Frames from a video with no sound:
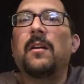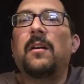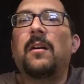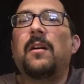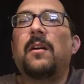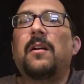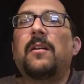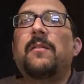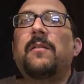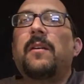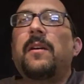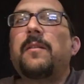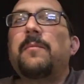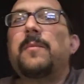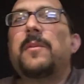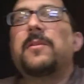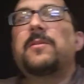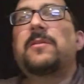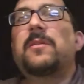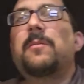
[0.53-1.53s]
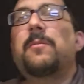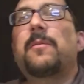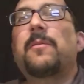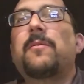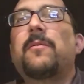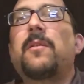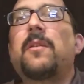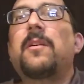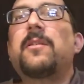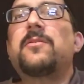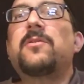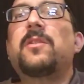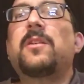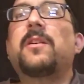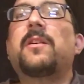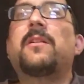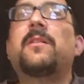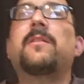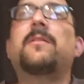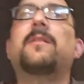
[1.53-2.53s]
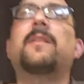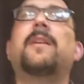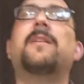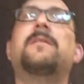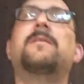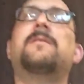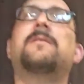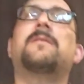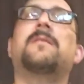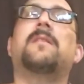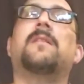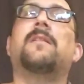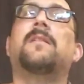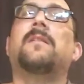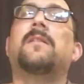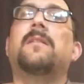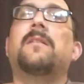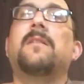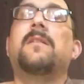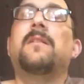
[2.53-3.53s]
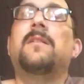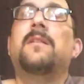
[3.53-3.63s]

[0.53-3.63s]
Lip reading: All right, Milsurp Garage here. Let's do